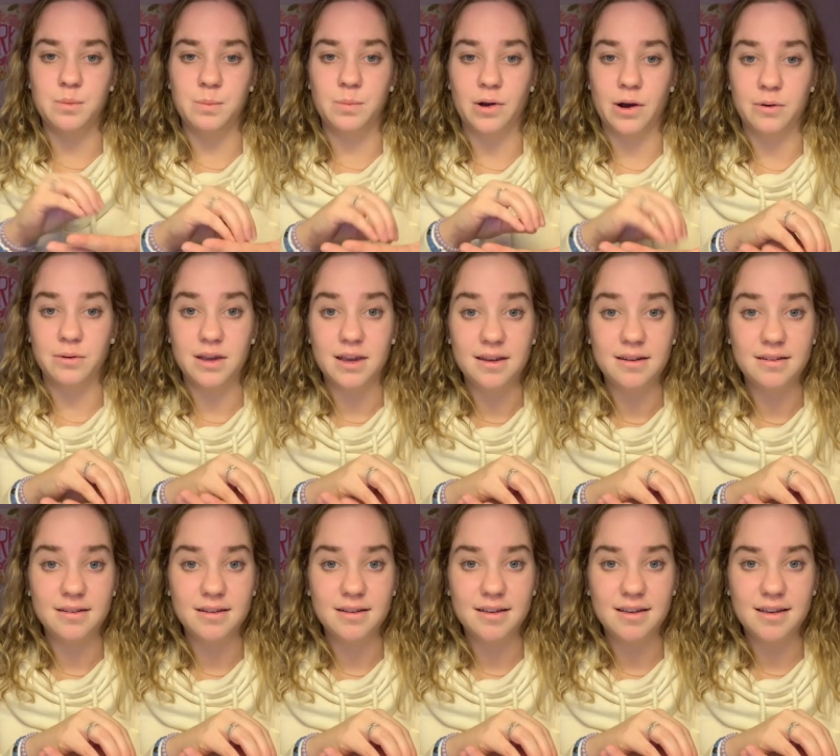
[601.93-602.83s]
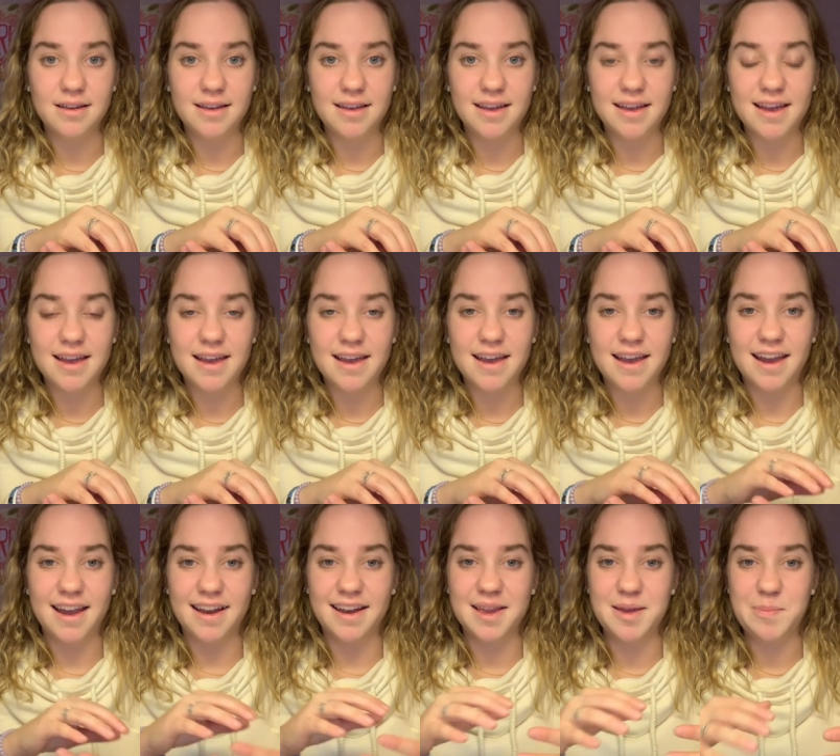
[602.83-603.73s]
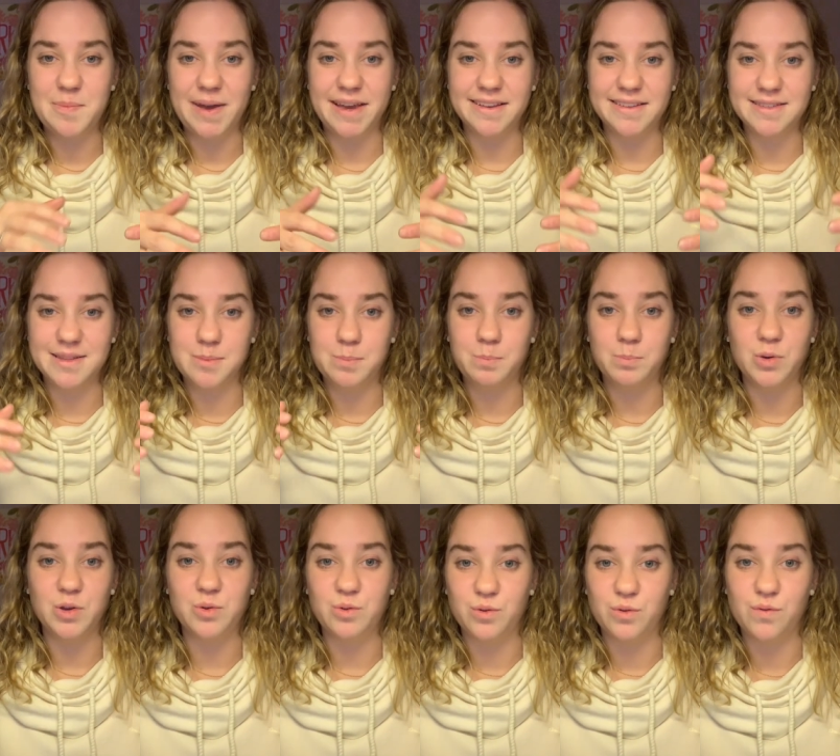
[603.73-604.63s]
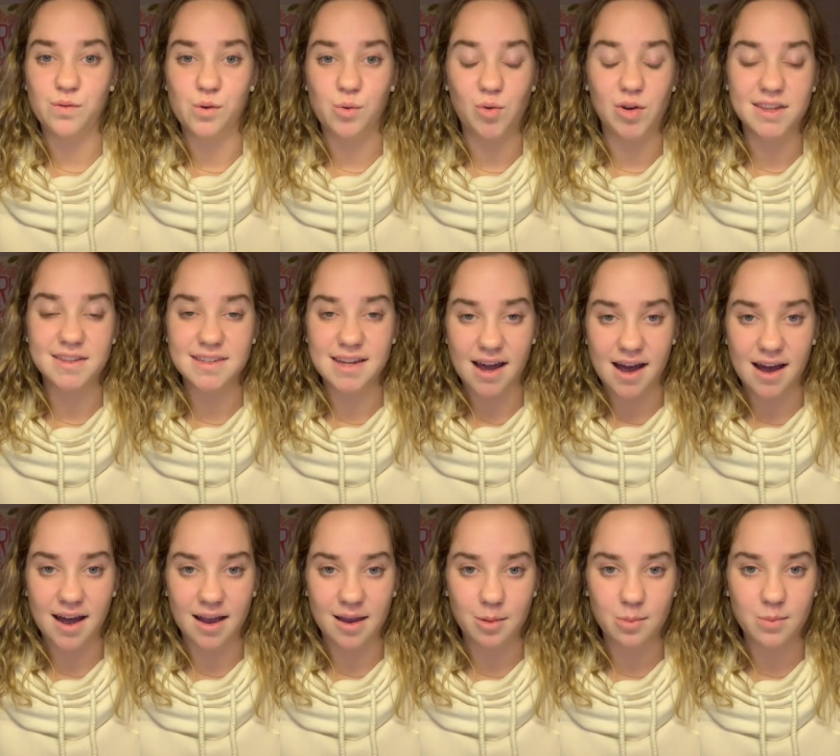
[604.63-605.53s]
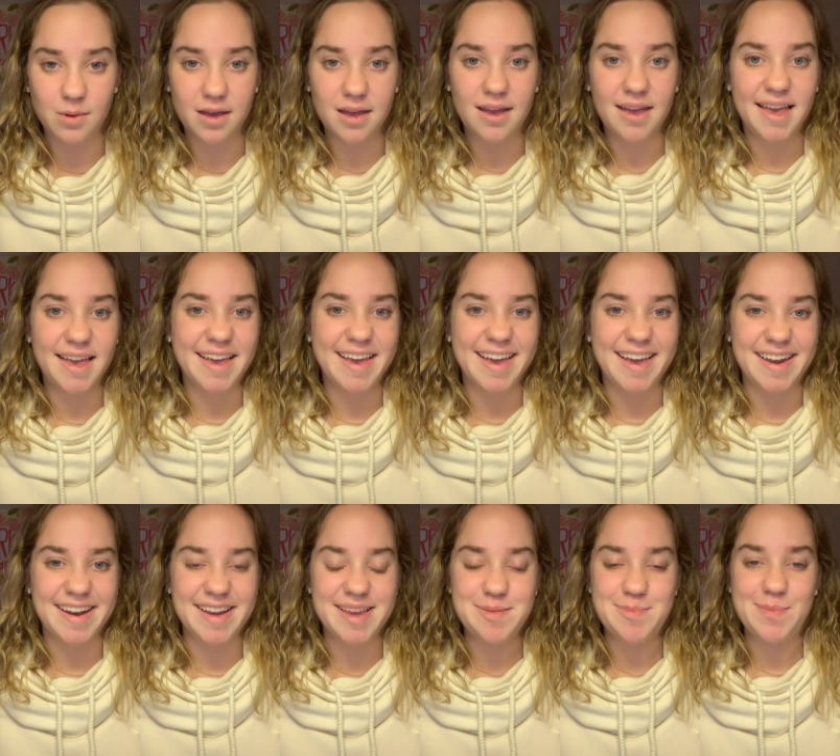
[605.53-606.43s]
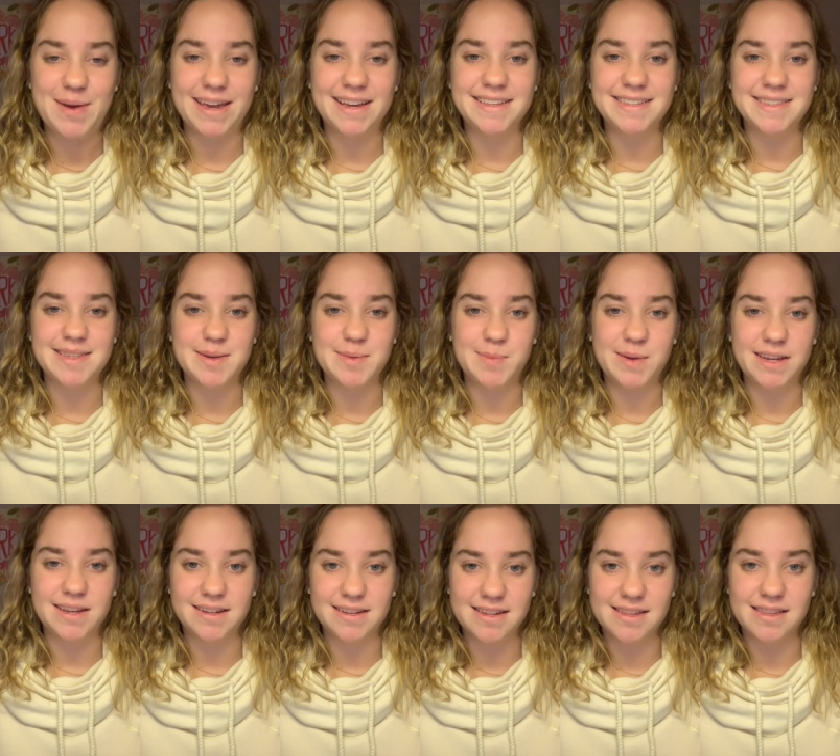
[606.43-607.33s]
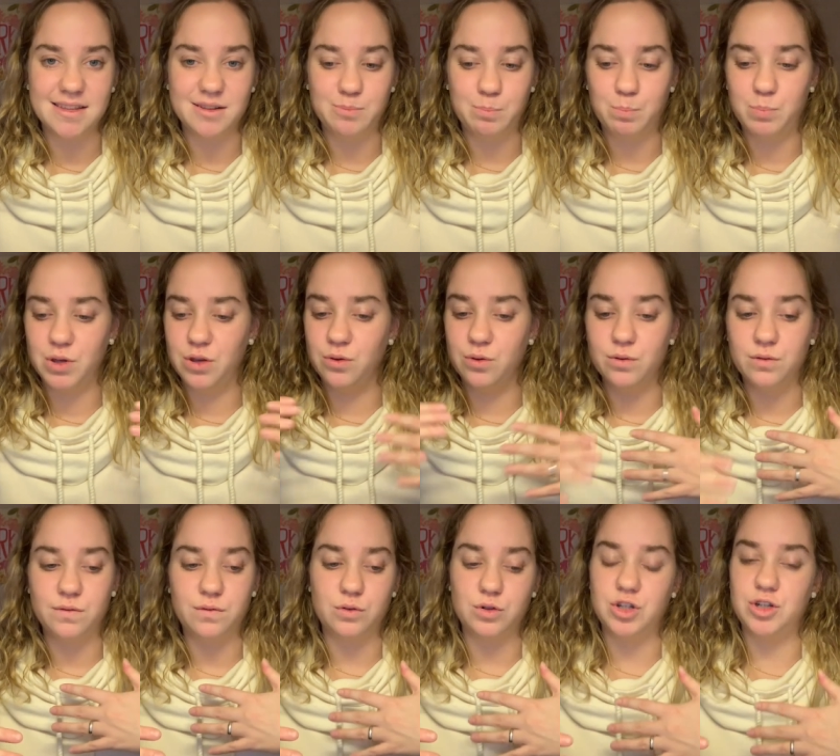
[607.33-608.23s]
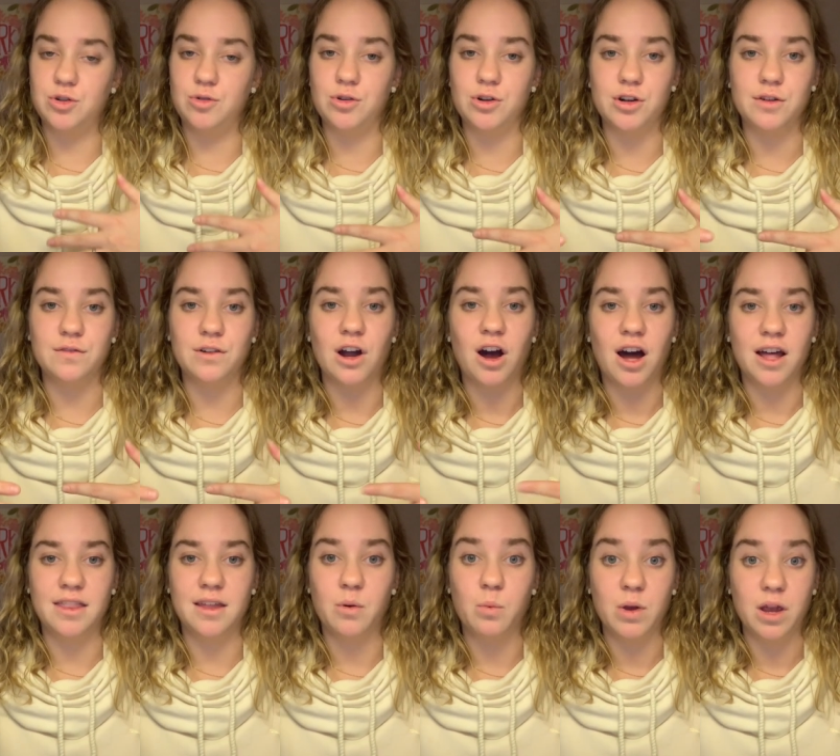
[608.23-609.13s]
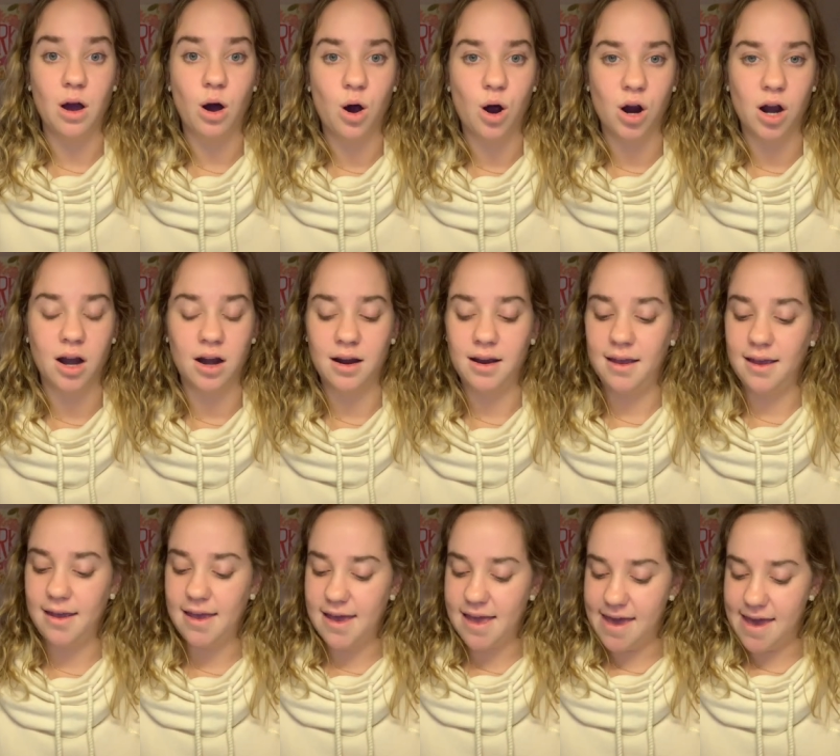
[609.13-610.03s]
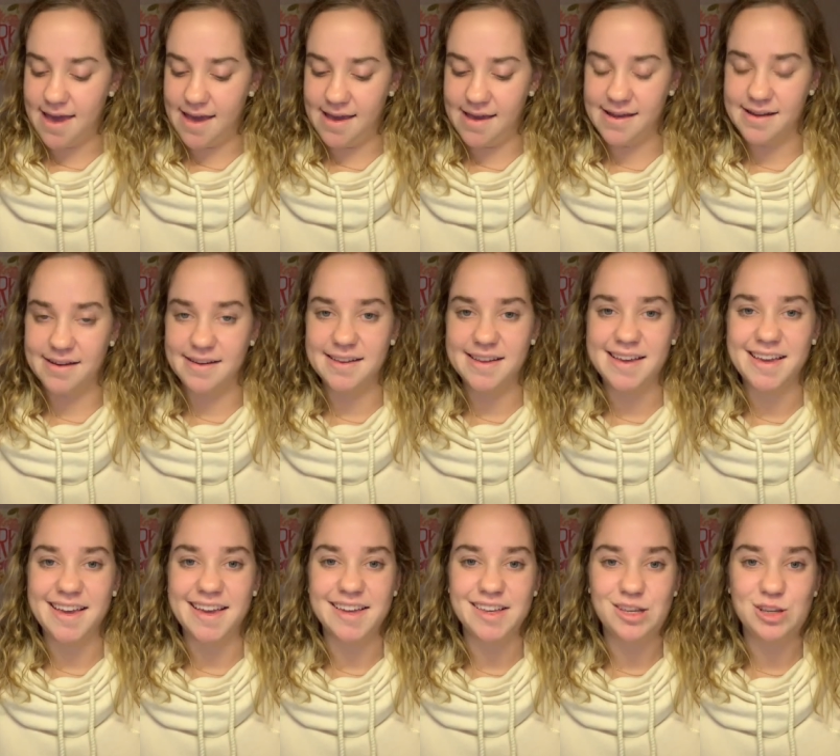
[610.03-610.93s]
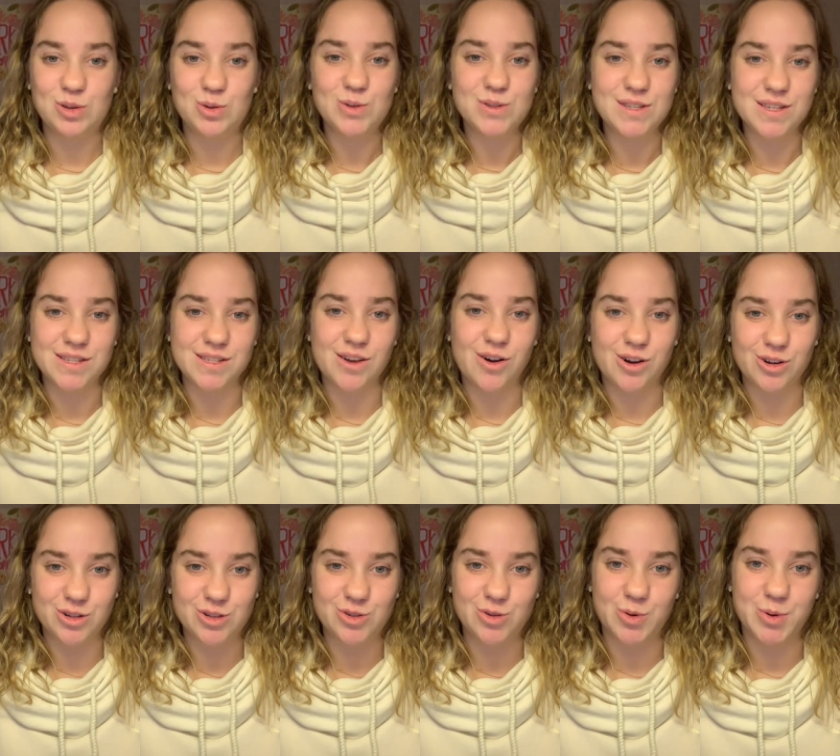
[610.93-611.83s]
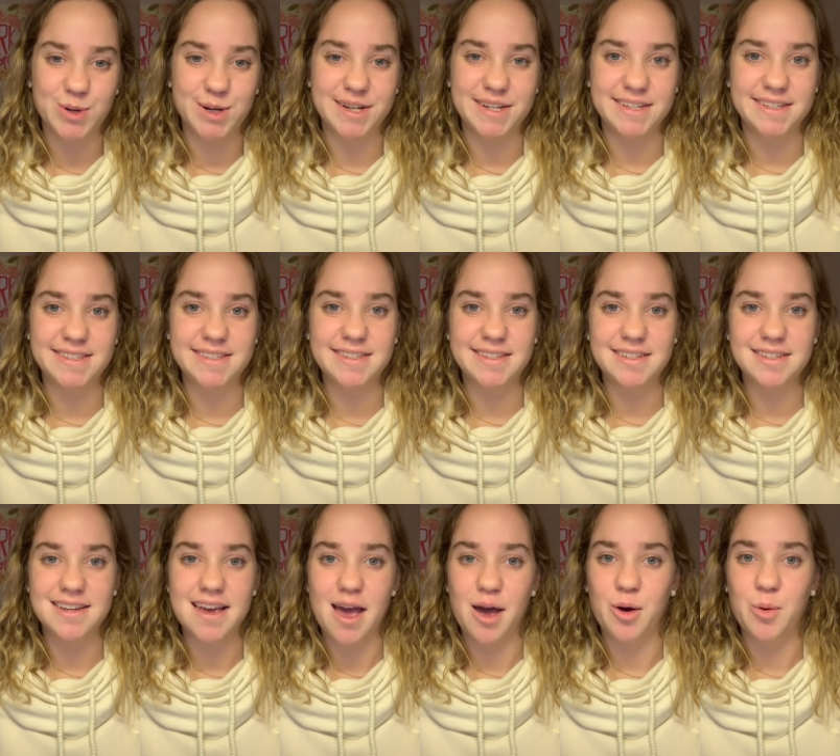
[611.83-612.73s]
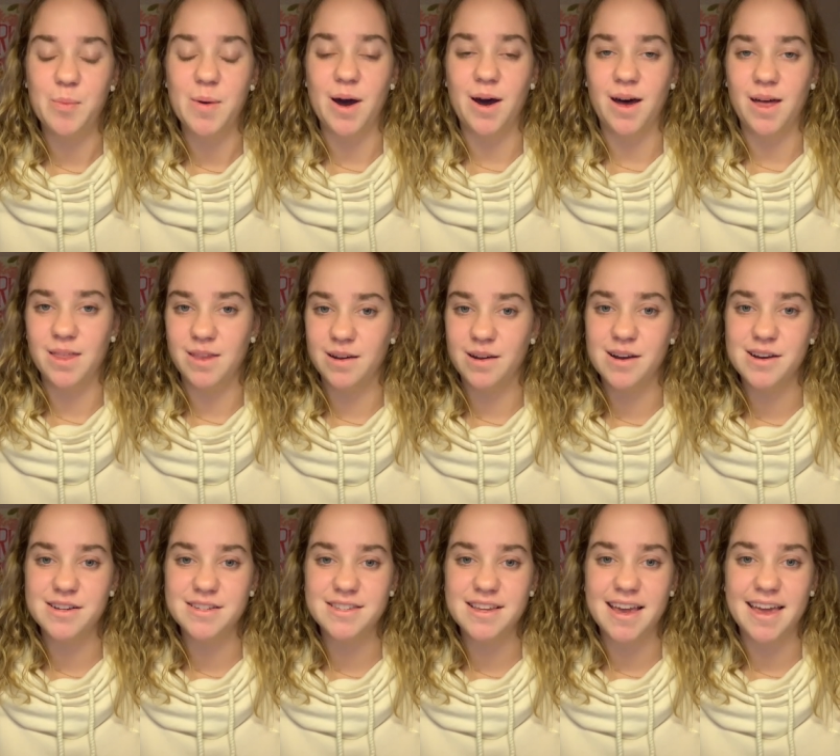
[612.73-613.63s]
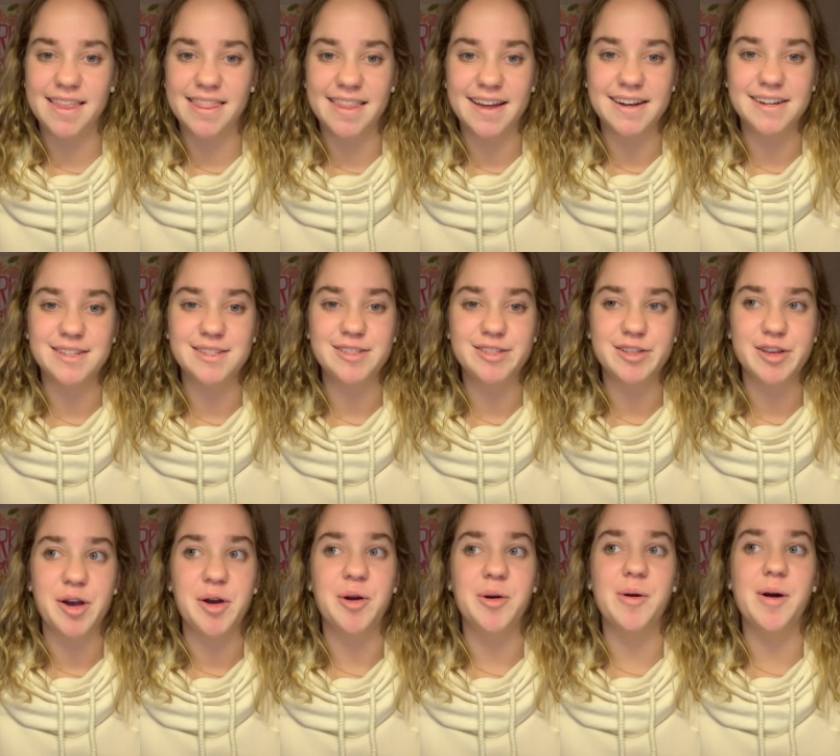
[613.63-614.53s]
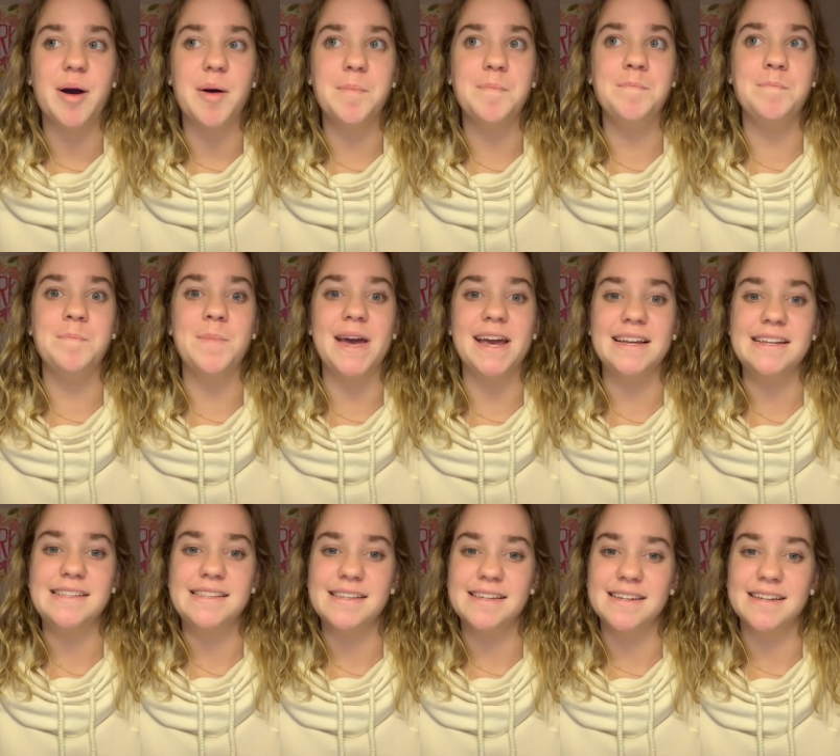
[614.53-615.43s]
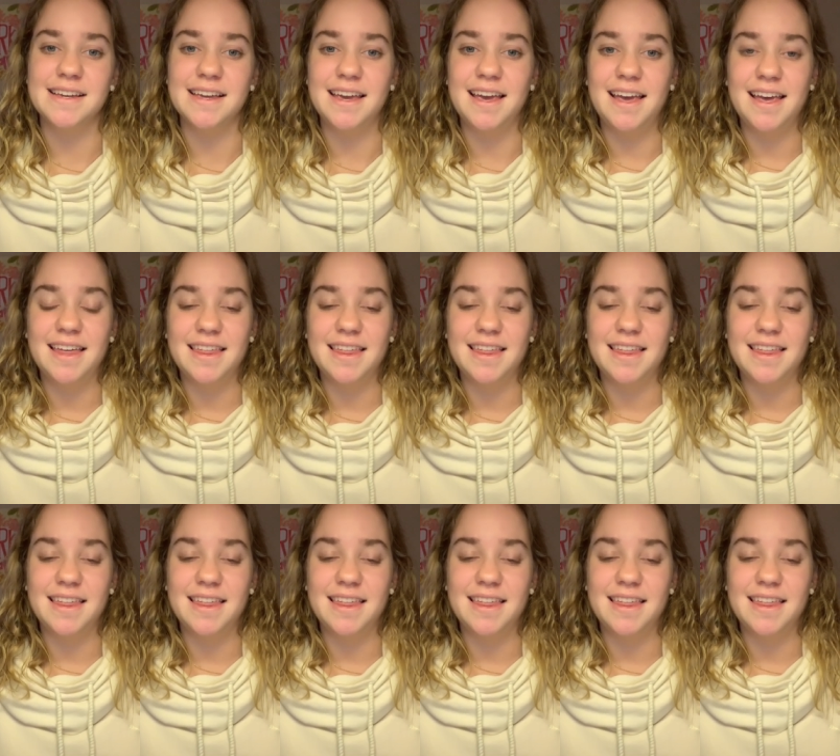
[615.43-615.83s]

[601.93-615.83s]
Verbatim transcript: the broken and he makes them beautiful with time and he makes them into the beautiful children of God that we are. And he uses our stories to help others. And that is so amazing